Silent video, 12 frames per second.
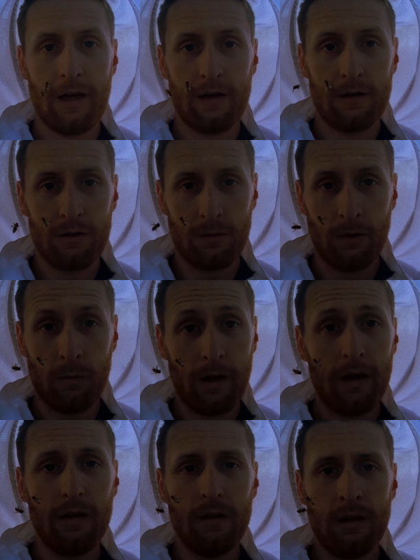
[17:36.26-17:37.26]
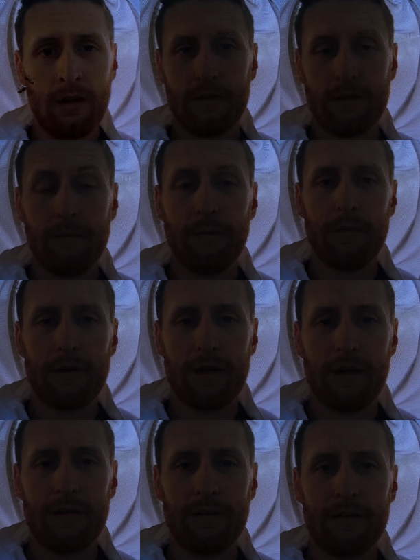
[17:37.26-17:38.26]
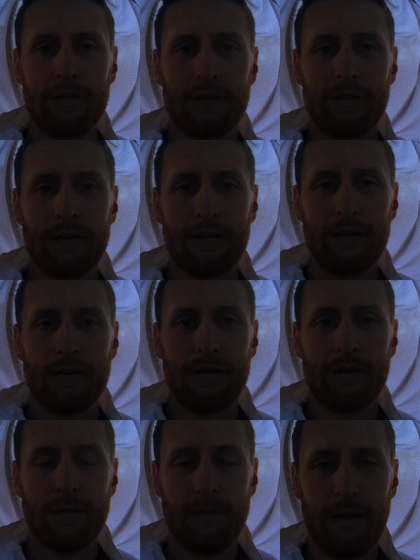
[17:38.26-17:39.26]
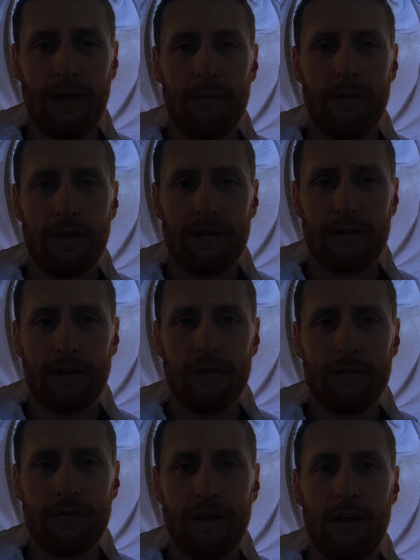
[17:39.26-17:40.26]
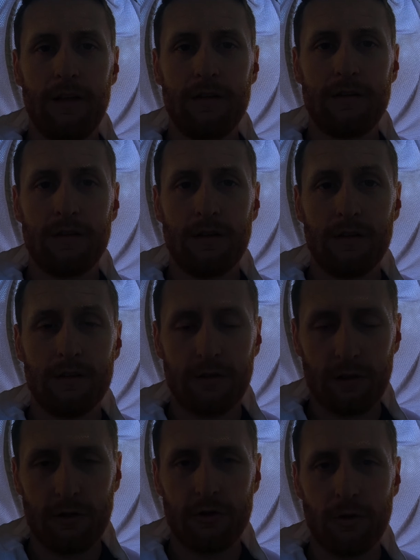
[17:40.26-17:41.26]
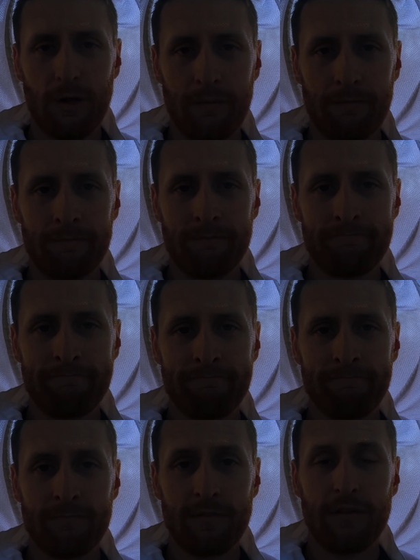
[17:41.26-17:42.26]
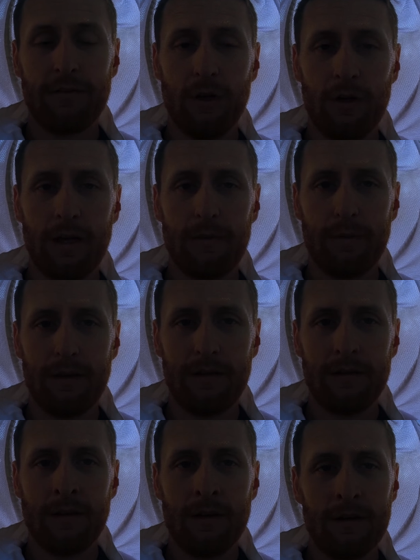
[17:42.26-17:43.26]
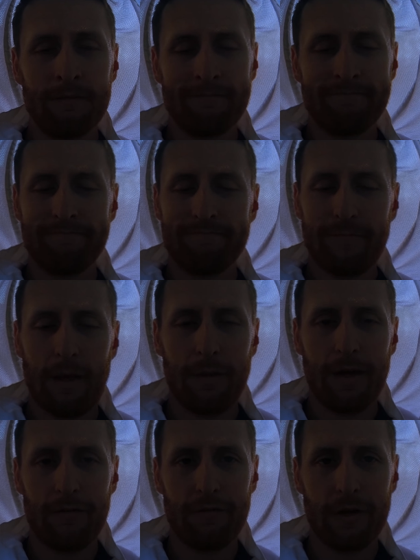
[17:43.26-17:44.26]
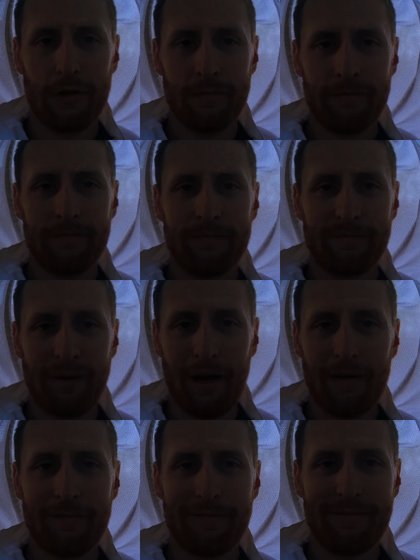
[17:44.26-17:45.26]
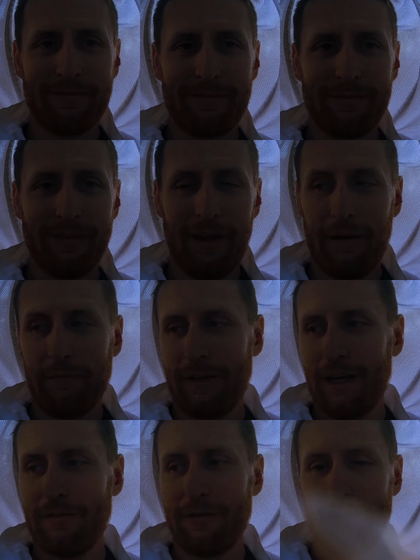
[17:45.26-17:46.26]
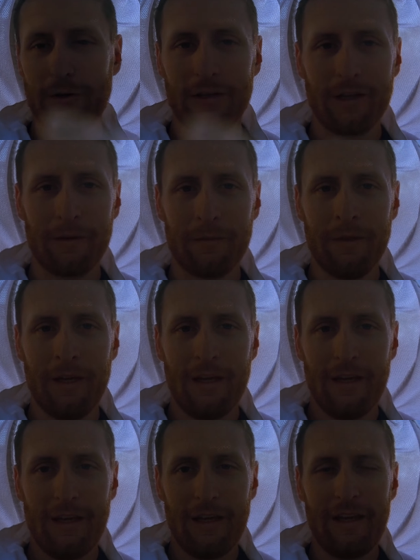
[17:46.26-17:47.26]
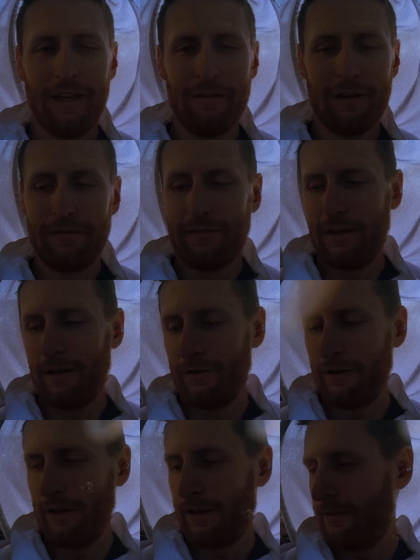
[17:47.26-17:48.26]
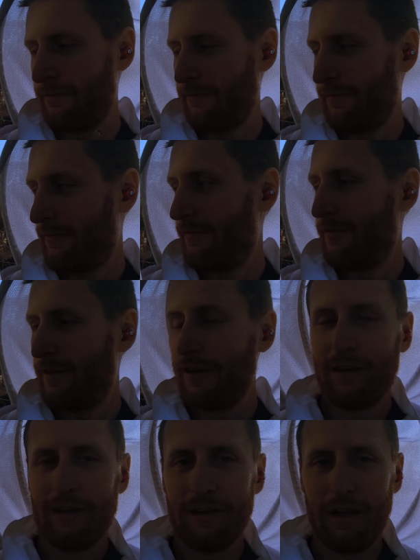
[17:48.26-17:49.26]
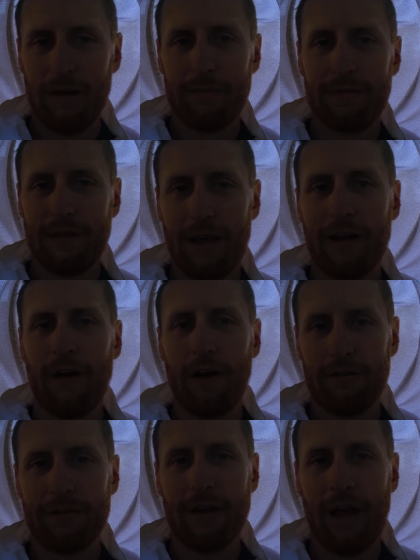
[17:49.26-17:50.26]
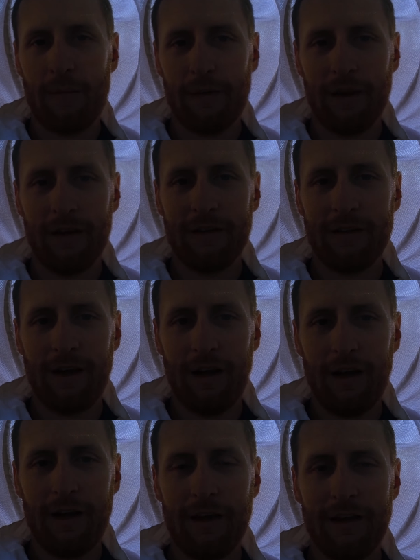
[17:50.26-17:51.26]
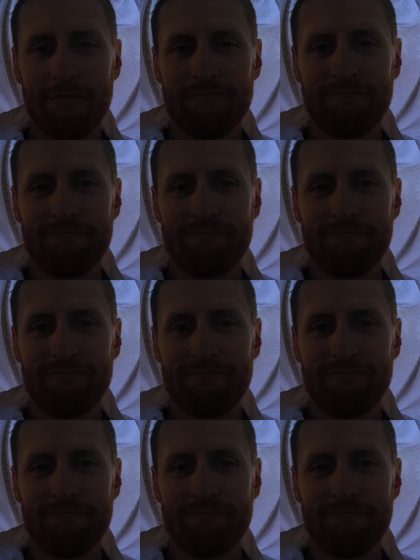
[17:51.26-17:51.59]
how to do it well, simply because the beekeeping itself is such a joy. If you don't like bees, maybe not for you, but I'm kind of enjoying them. And even if they're really upset often at me, I've